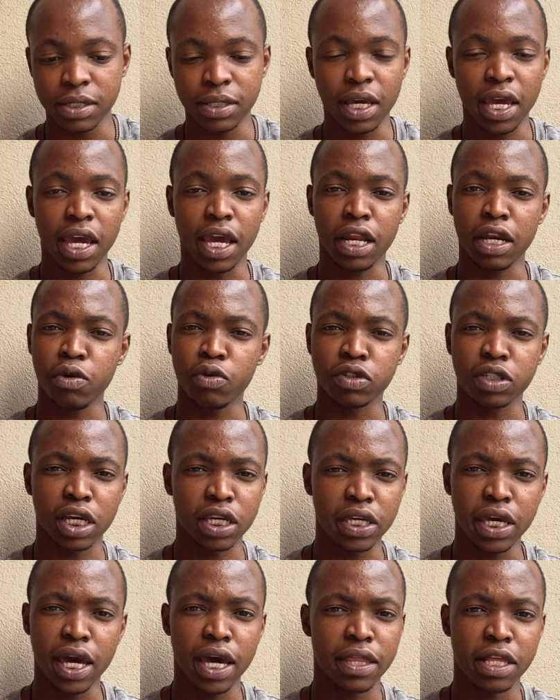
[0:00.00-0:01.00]
And he was like,
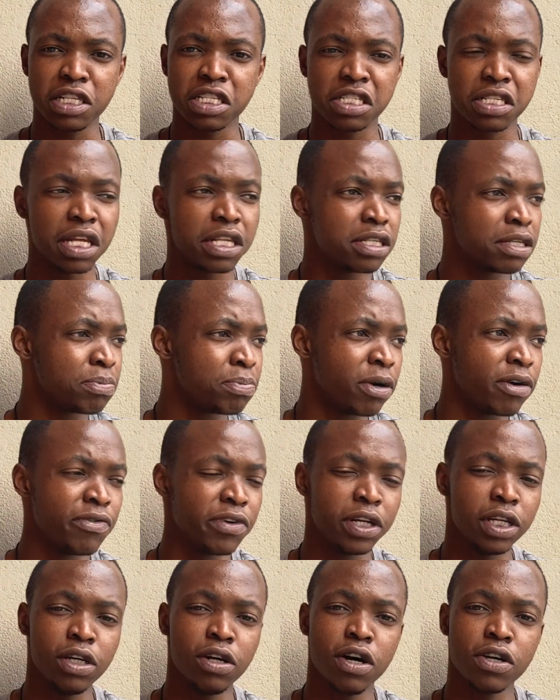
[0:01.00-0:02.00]
yeah, that's
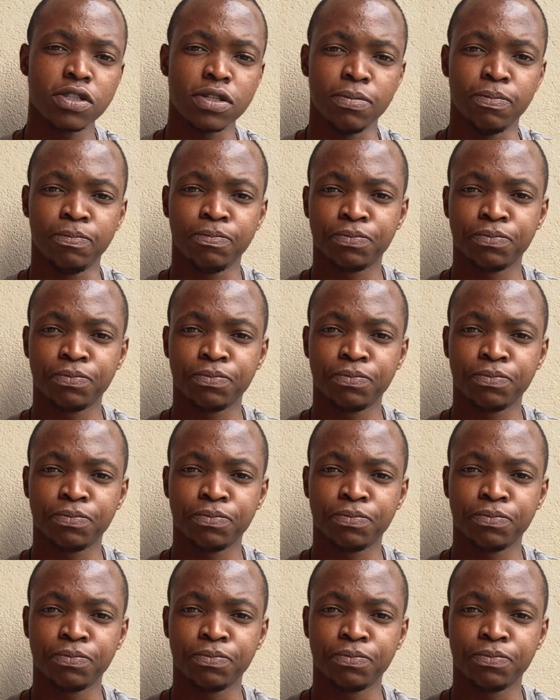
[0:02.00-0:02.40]
perfectly awesome.